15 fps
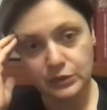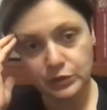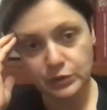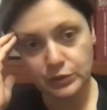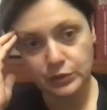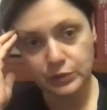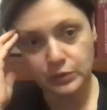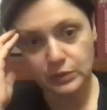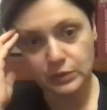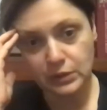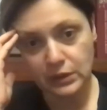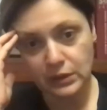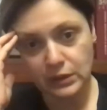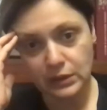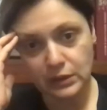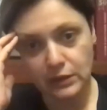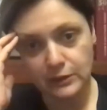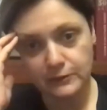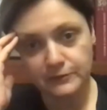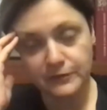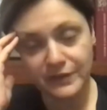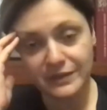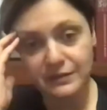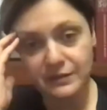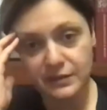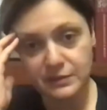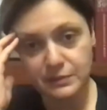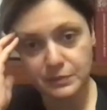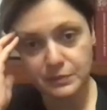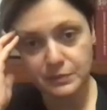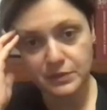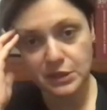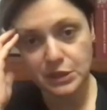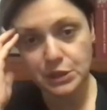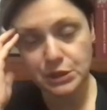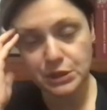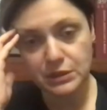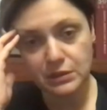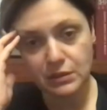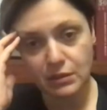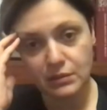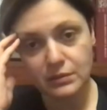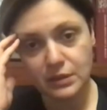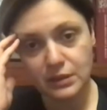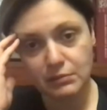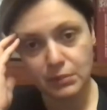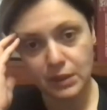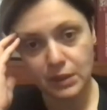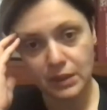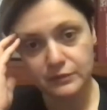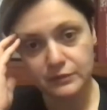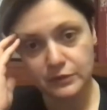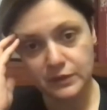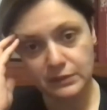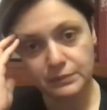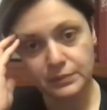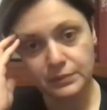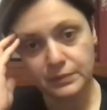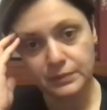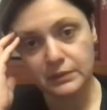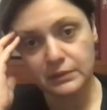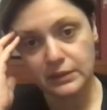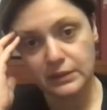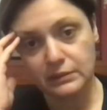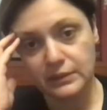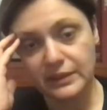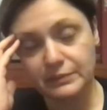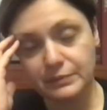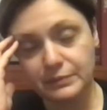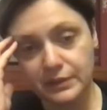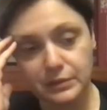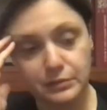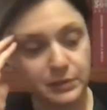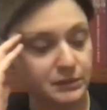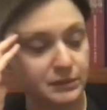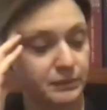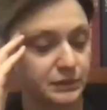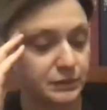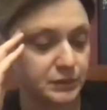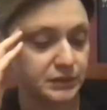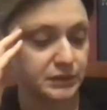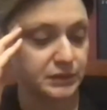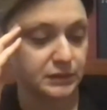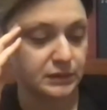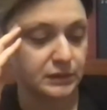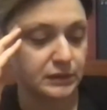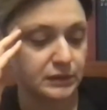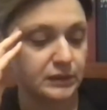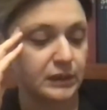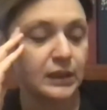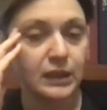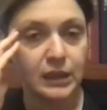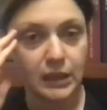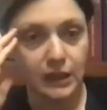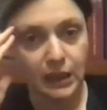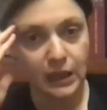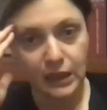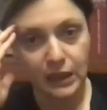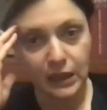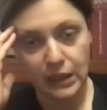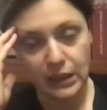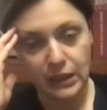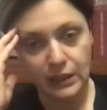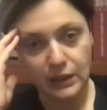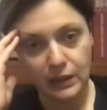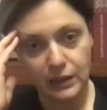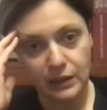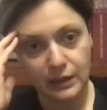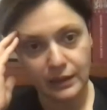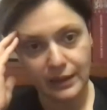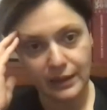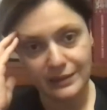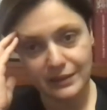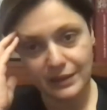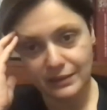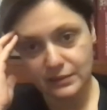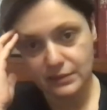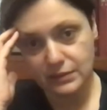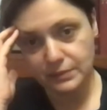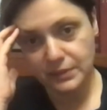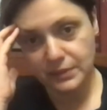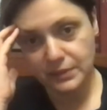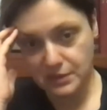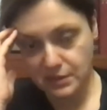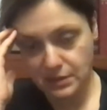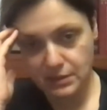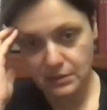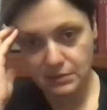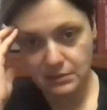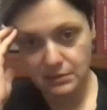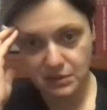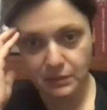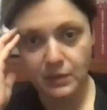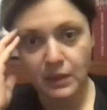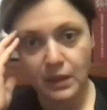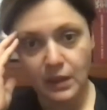to fill this position on the ground of temporary labor agreement with any other person. So